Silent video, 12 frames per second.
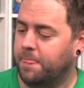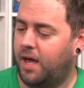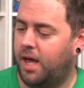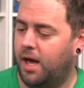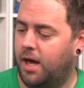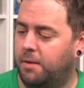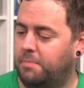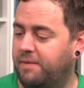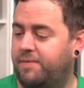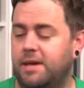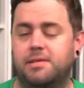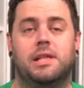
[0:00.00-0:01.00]
And by
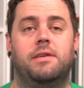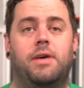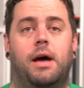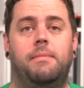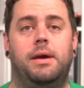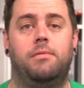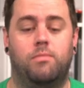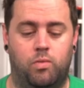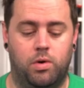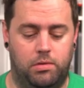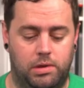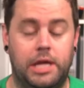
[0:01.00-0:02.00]
facelift, I mean
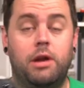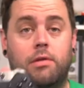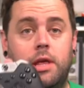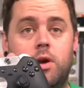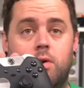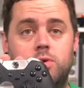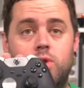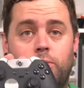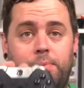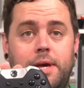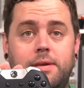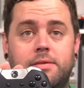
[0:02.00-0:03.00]
we're literally going to
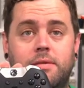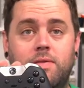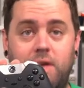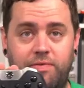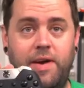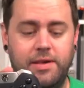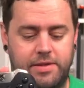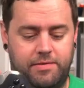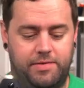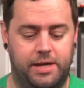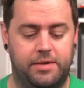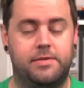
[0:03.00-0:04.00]
replace the face
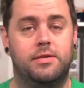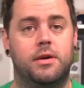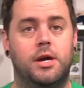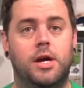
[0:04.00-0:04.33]
of this